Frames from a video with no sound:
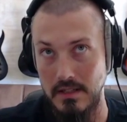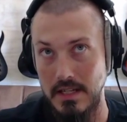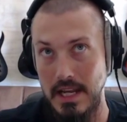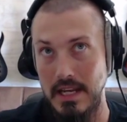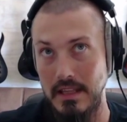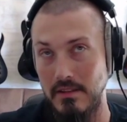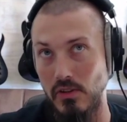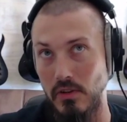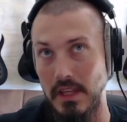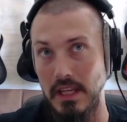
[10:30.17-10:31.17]
take
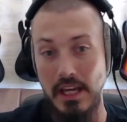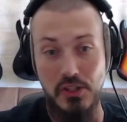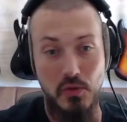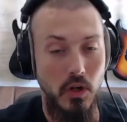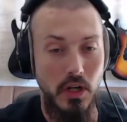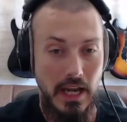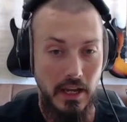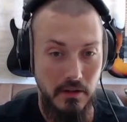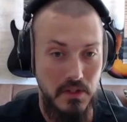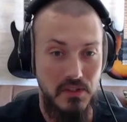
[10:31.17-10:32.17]
sort of the guesswork
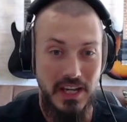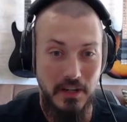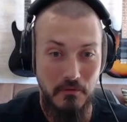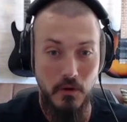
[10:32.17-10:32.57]
out of design